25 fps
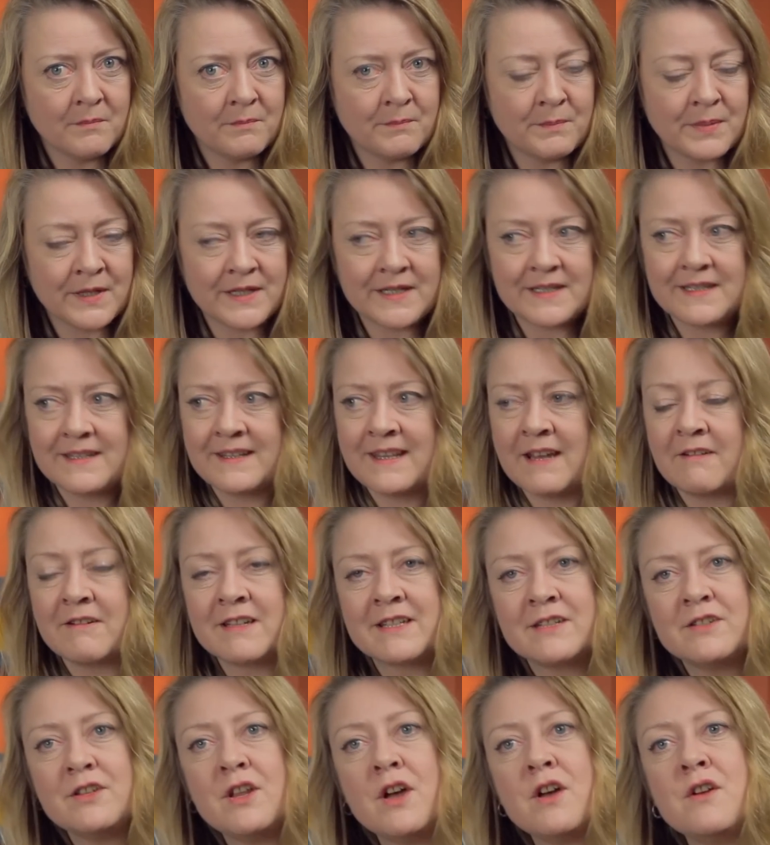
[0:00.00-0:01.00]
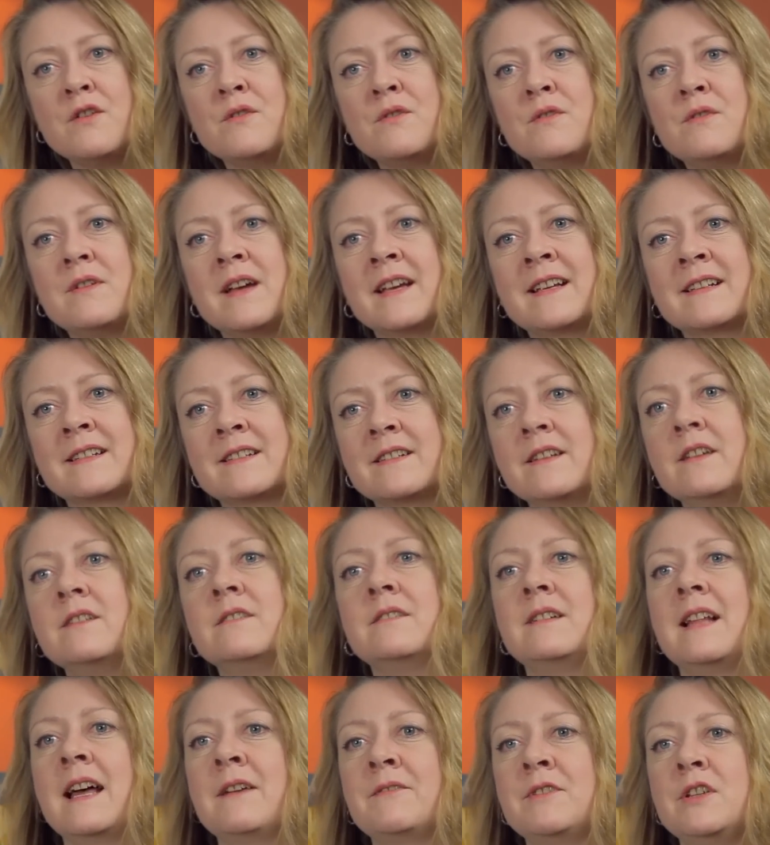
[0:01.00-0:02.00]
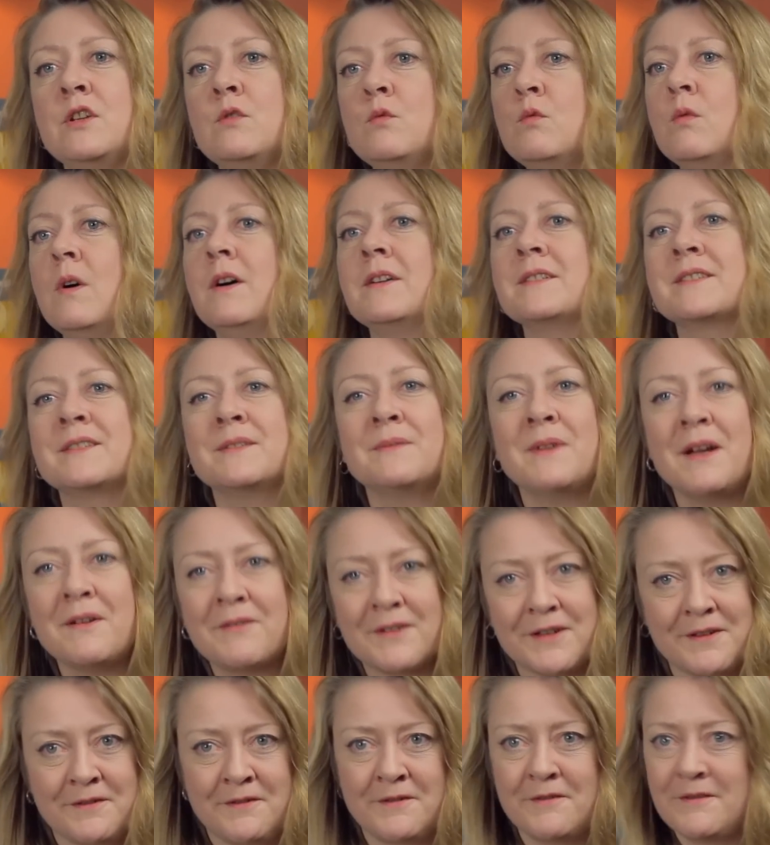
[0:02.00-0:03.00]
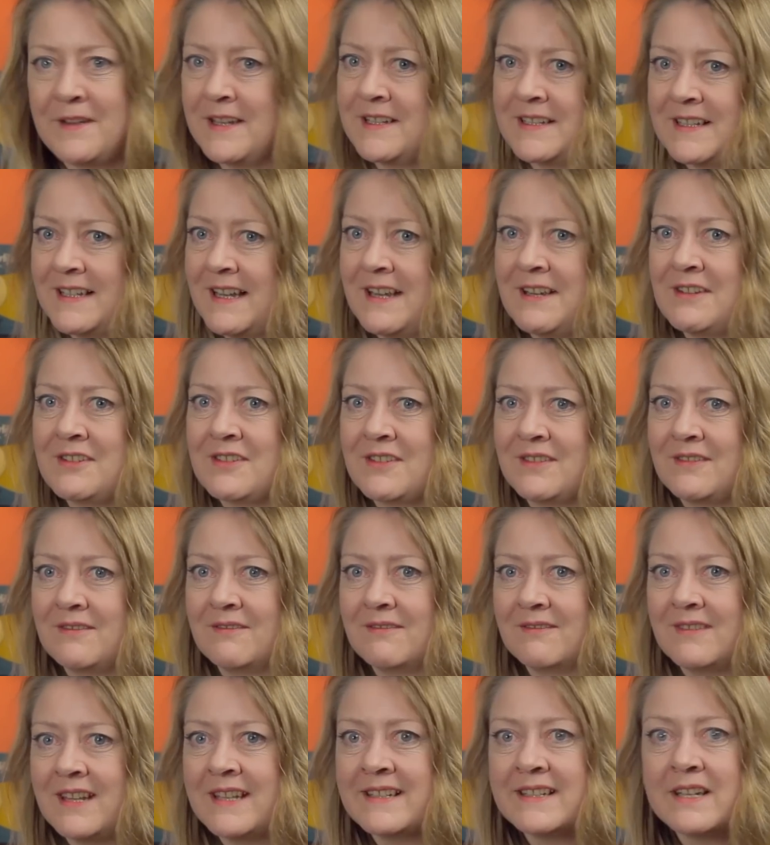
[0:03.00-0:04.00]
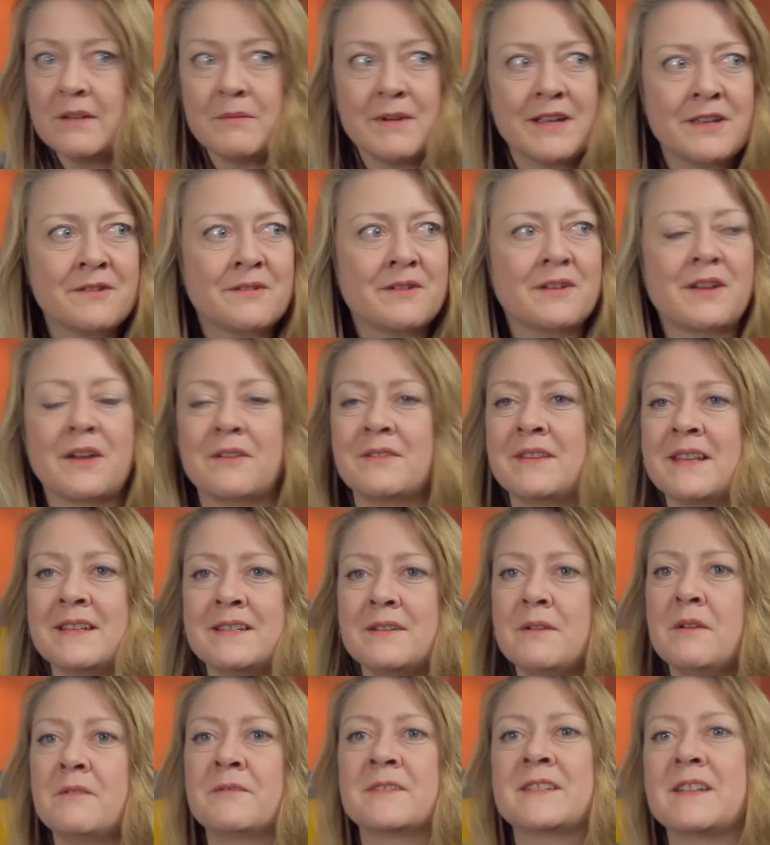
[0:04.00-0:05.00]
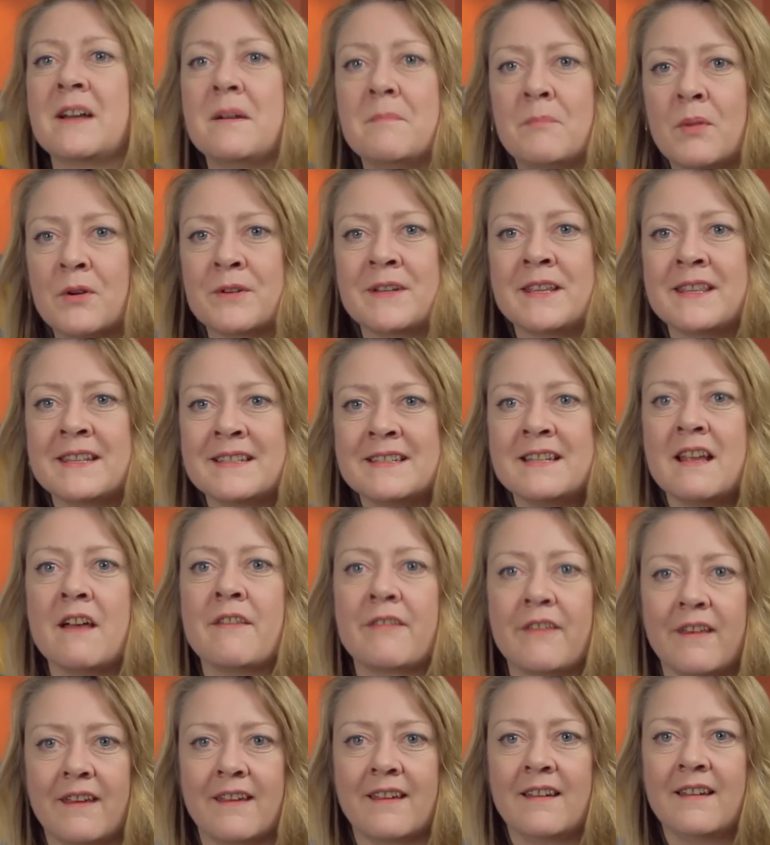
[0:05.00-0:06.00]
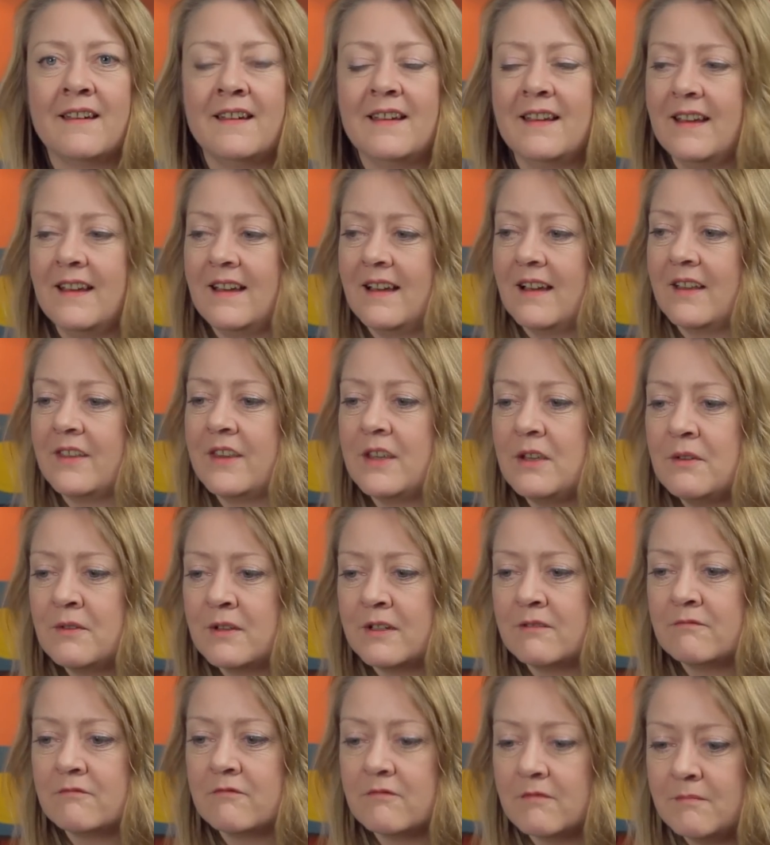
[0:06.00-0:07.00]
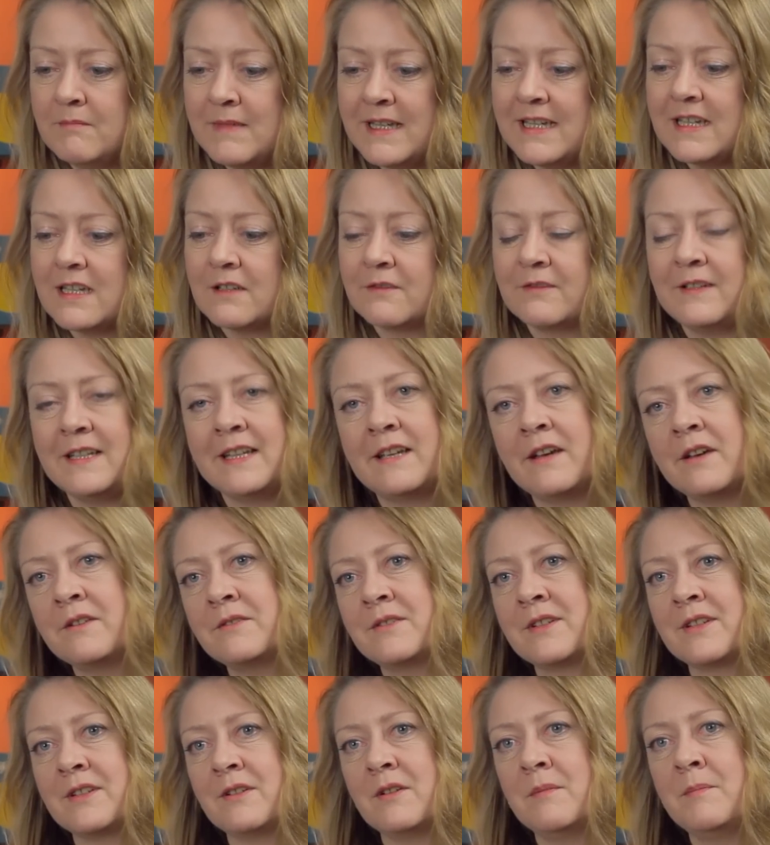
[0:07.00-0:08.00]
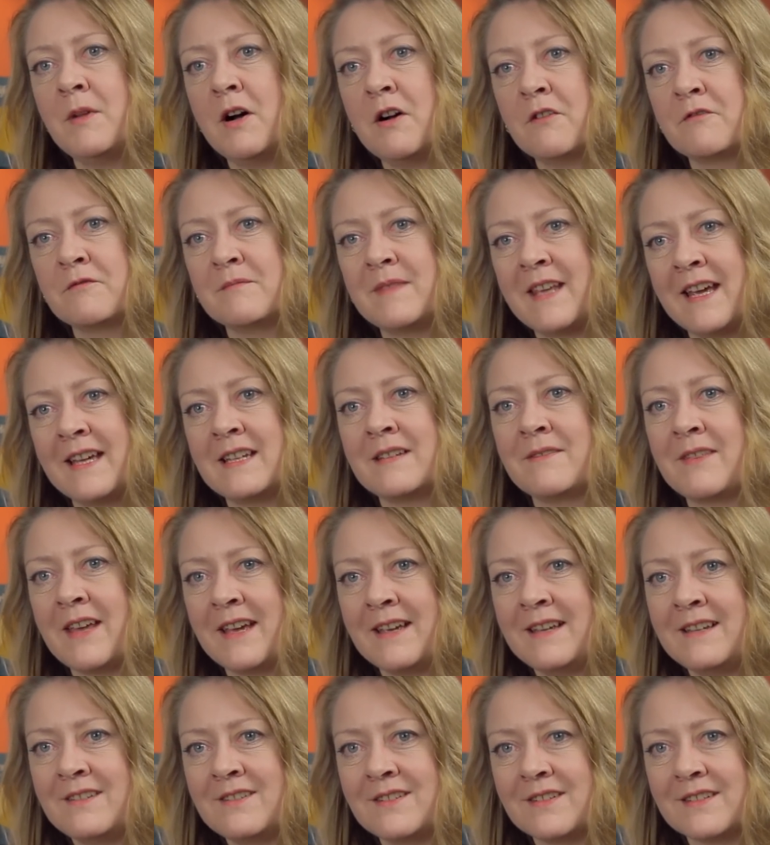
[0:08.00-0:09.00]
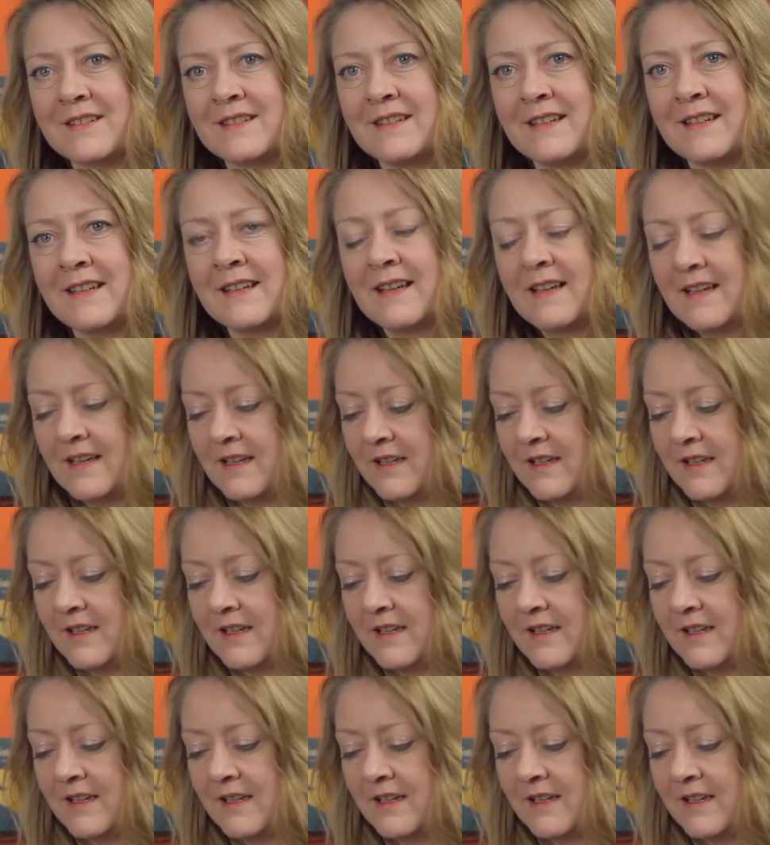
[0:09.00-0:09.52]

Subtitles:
but there is no external avenue whatsoever for ventilation, there's nowhere you can go, there's no oversight body, there's nothing that you can meaningfully go to apart from the head of that agency.